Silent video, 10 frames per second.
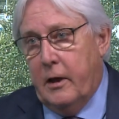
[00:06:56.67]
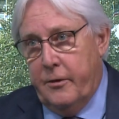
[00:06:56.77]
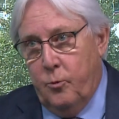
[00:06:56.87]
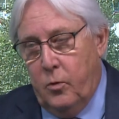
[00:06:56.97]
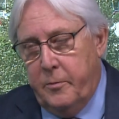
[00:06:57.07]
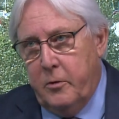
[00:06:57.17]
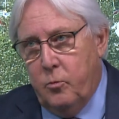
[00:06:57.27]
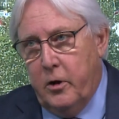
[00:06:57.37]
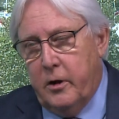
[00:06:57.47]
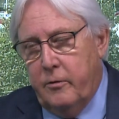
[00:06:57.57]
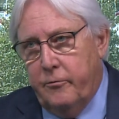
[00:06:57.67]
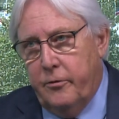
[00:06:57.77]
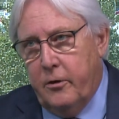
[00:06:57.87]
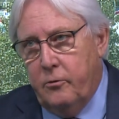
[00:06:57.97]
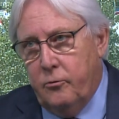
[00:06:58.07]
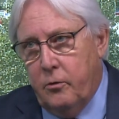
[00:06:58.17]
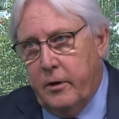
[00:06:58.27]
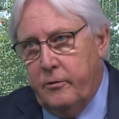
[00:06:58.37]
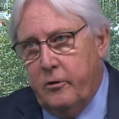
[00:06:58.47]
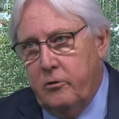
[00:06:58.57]
and the women working for those
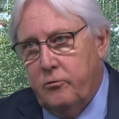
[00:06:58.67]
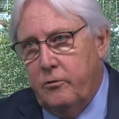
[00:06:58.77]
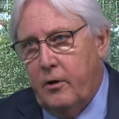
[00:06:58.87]
organizations